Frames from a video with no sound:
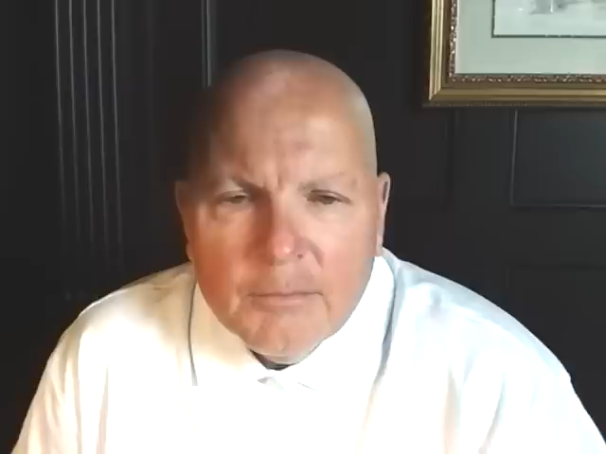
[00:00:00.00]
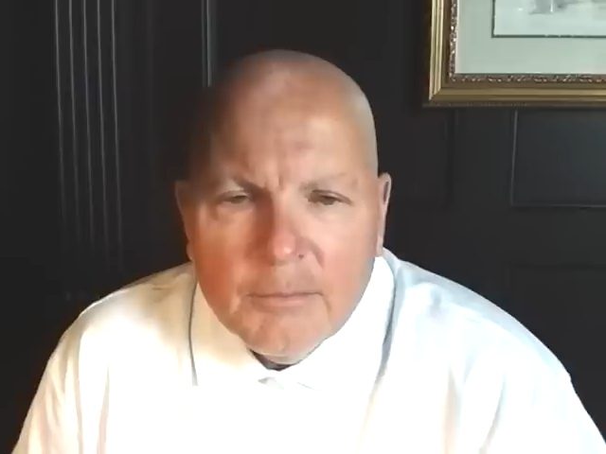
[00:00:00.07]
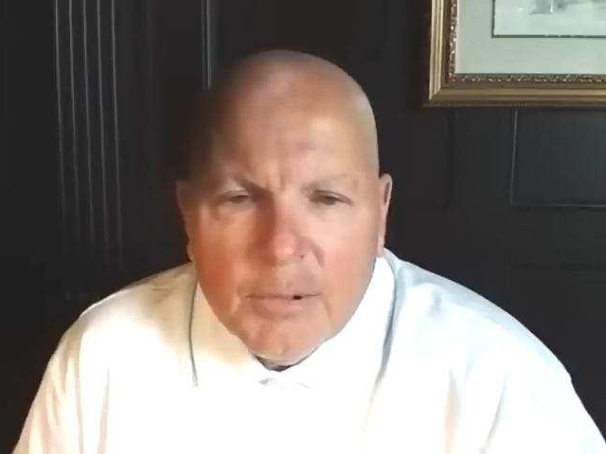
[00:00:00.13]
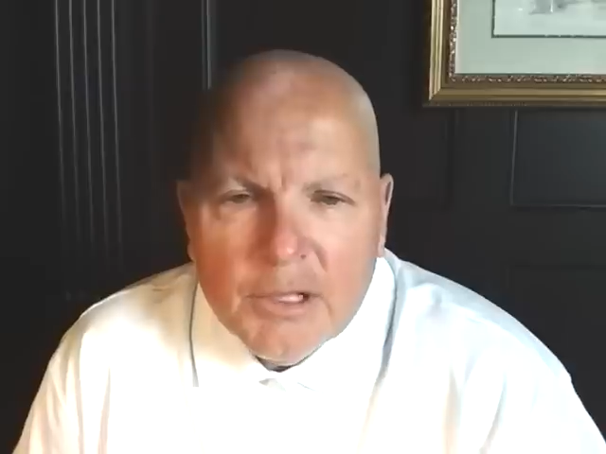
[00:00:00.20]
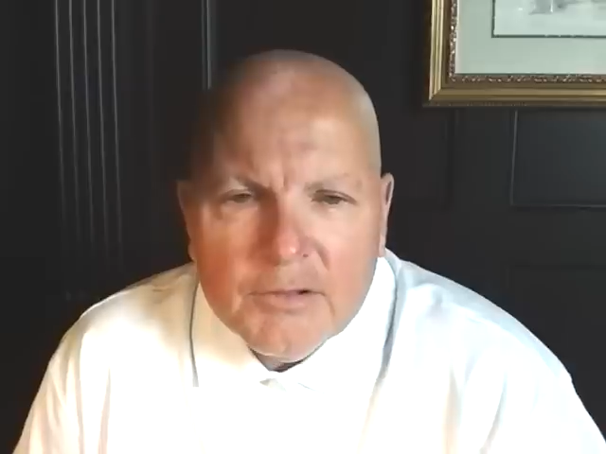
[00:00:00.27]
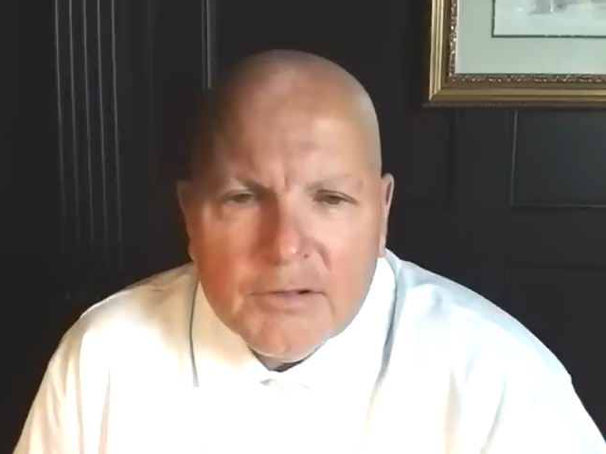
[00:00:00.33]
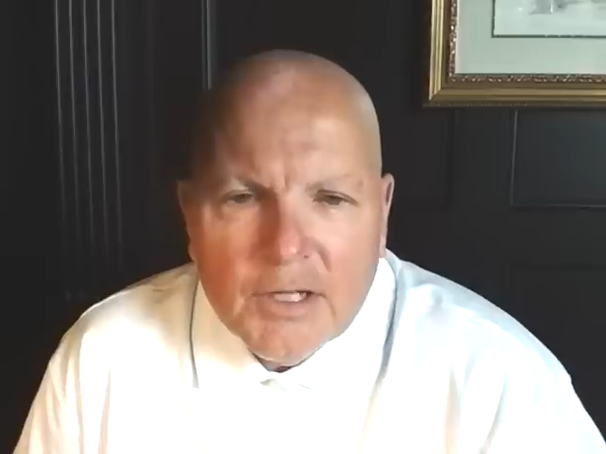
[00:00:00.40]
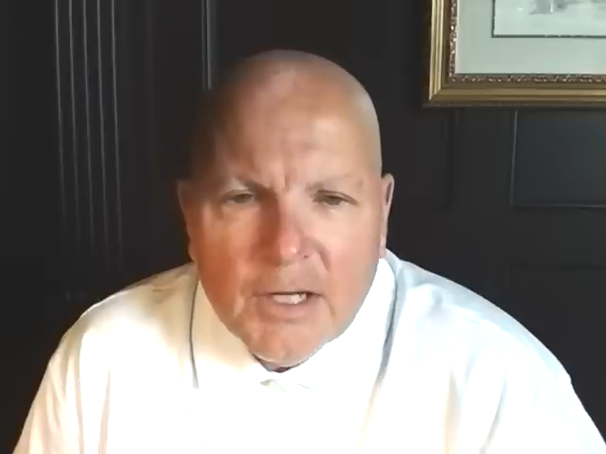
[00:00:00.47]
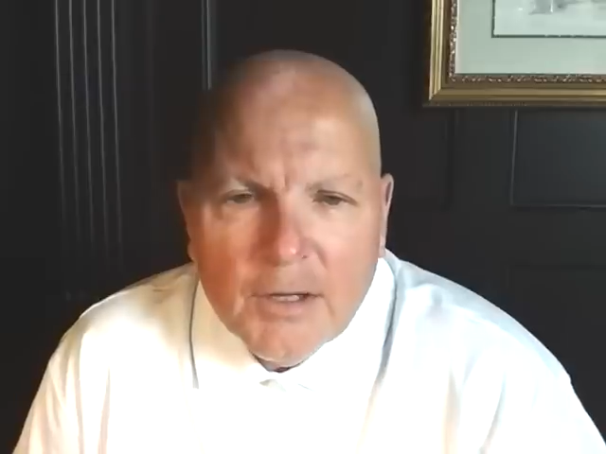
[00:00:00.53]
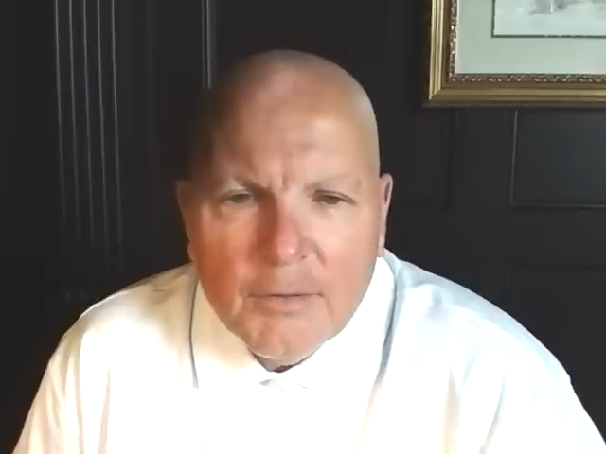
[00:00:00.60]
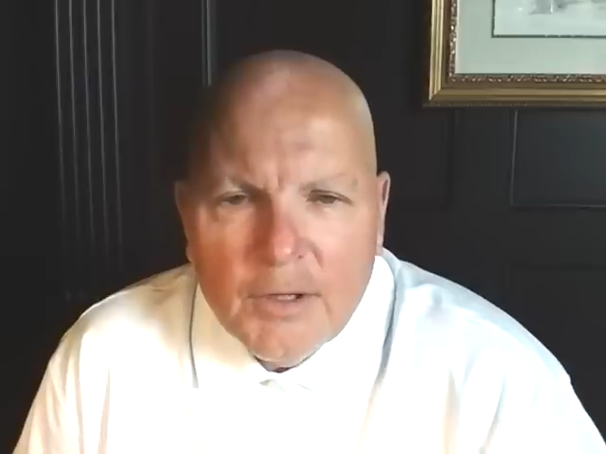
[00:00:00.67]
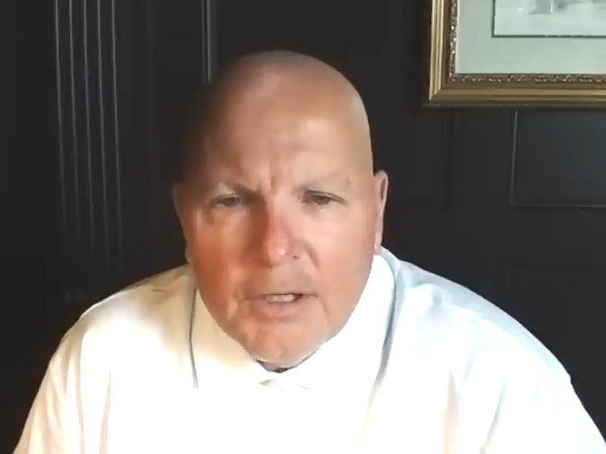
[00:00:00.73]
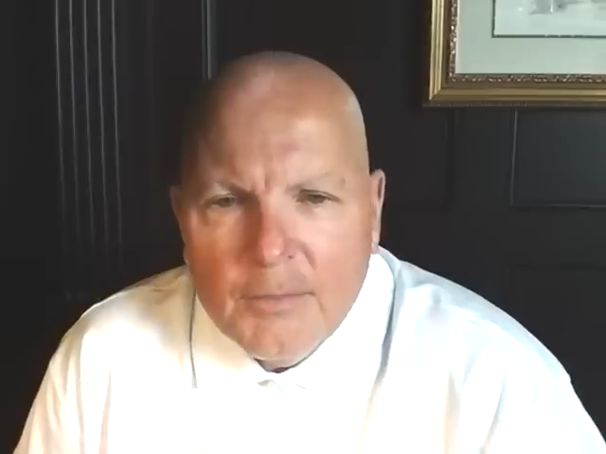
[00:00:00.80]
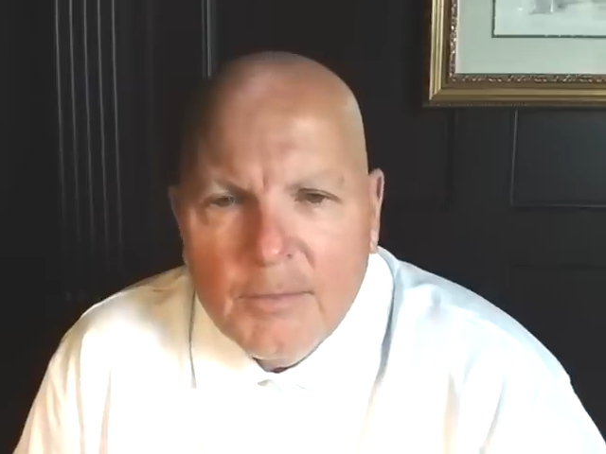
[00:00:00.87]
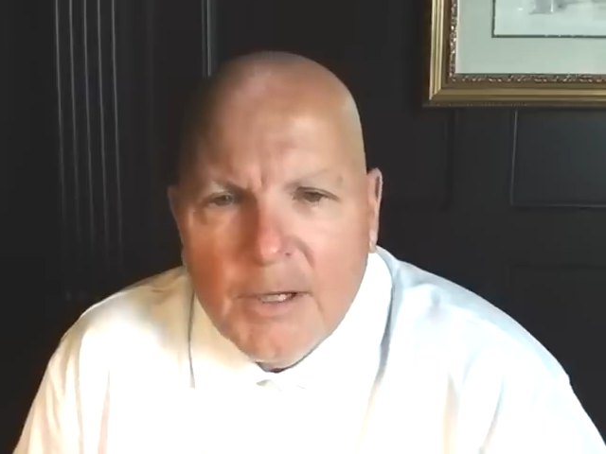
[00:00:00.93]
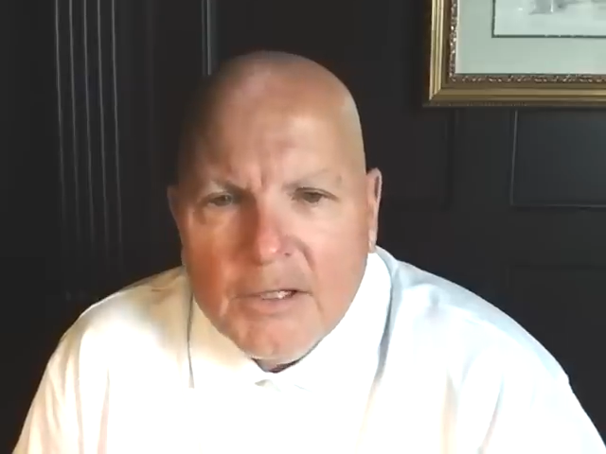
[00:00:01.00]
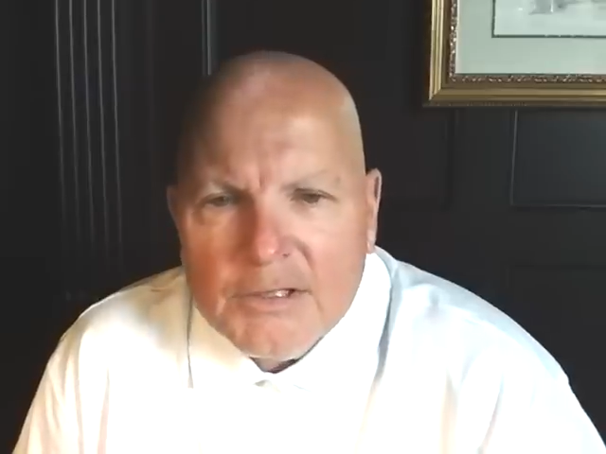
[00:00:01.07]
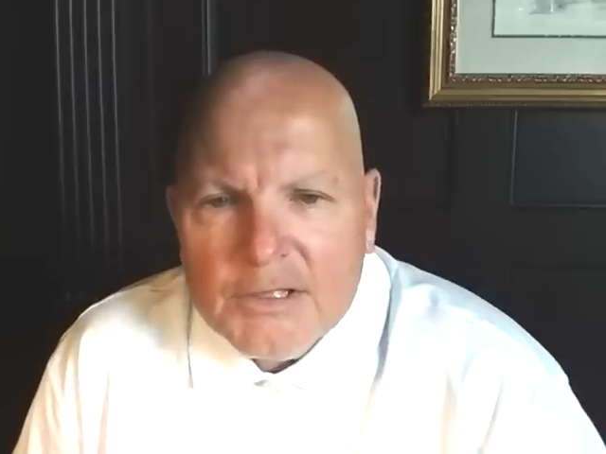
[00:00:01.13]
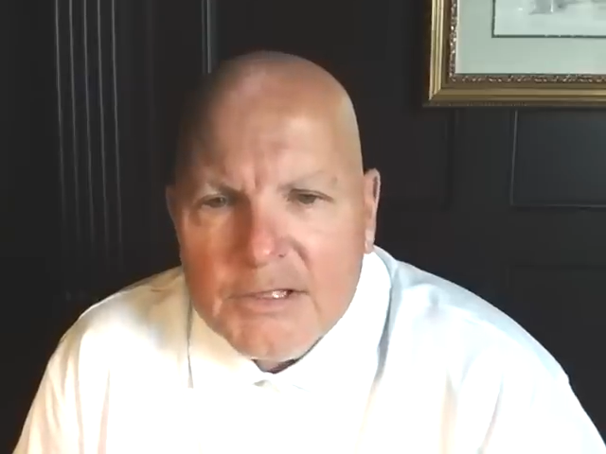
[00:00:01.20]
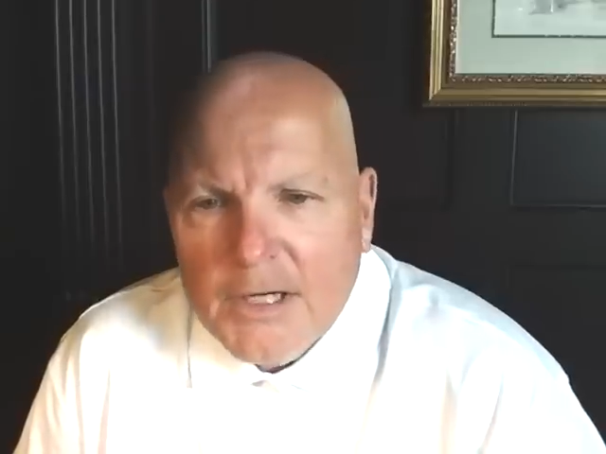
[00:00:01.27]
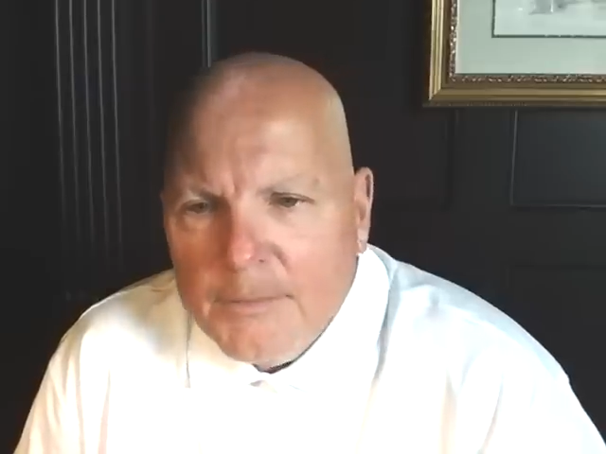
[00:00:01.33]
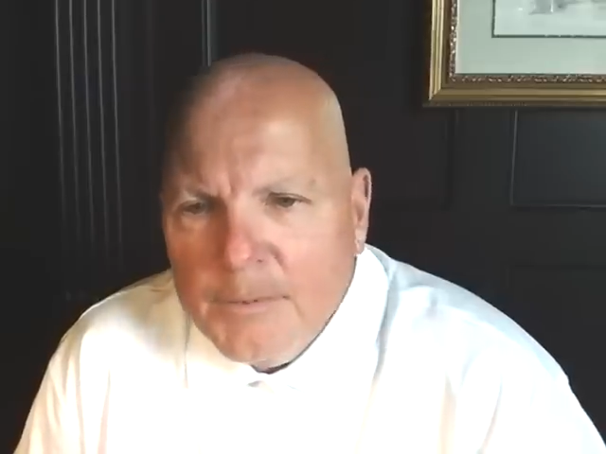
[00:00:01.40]
But think about
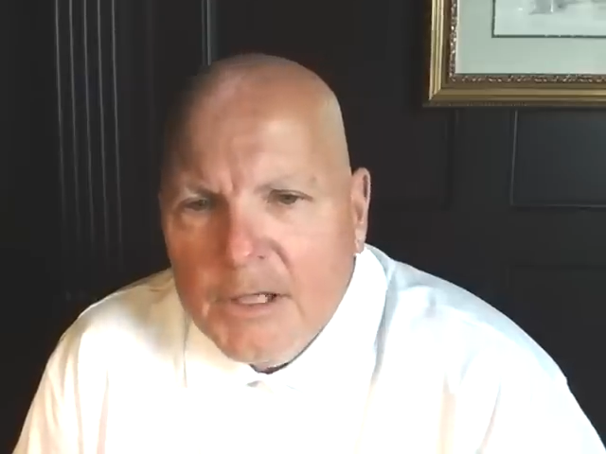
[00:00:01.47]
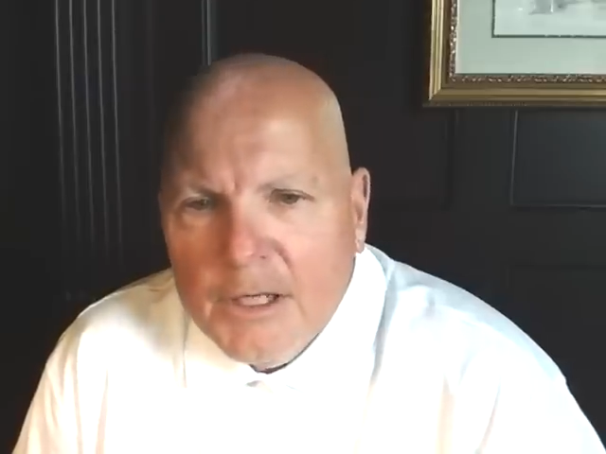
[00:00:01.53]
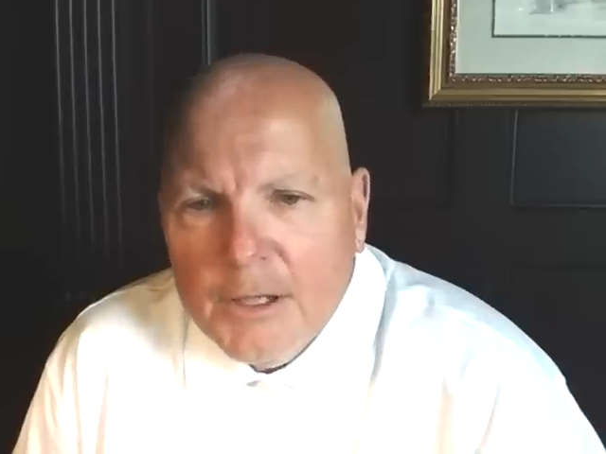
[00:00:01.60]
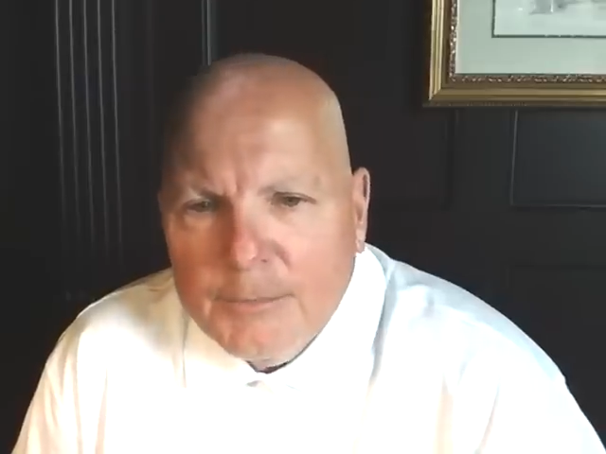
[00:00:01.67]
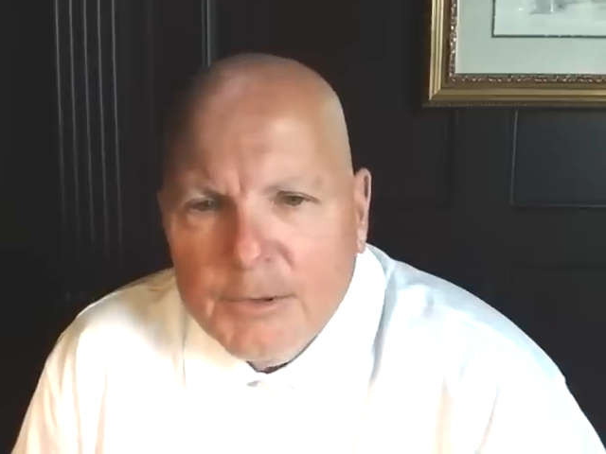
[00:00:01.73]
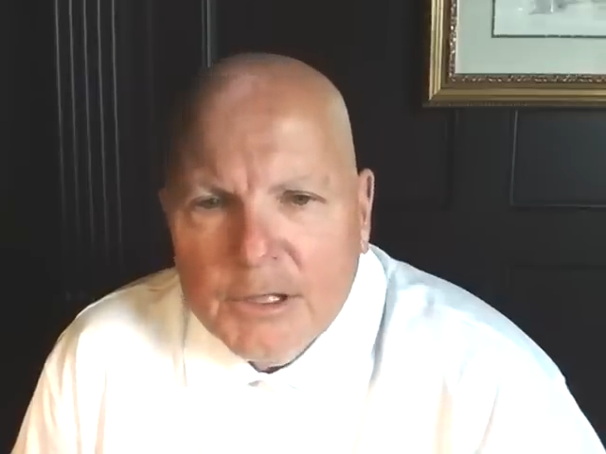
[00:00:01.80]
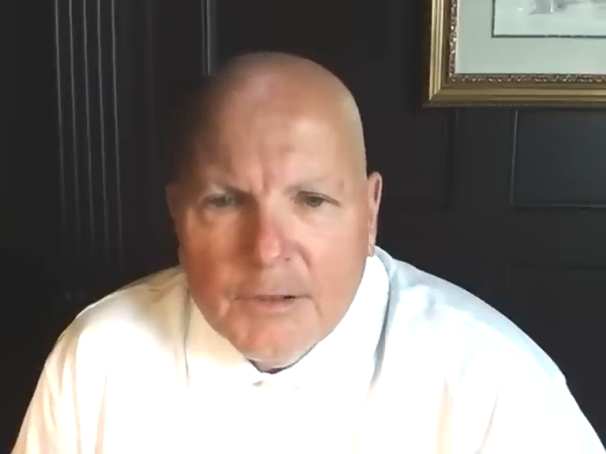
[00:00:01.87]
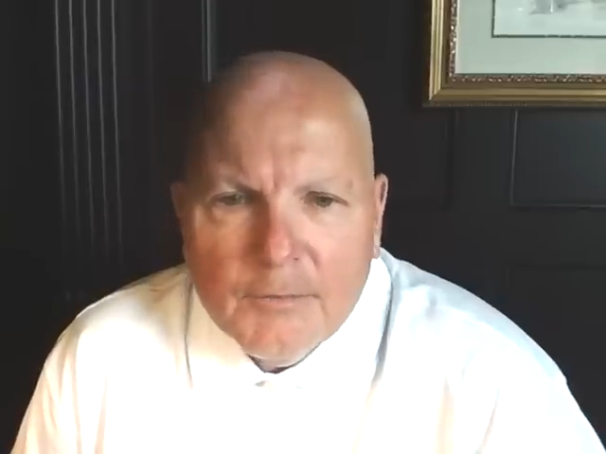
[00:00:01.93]
stepping up and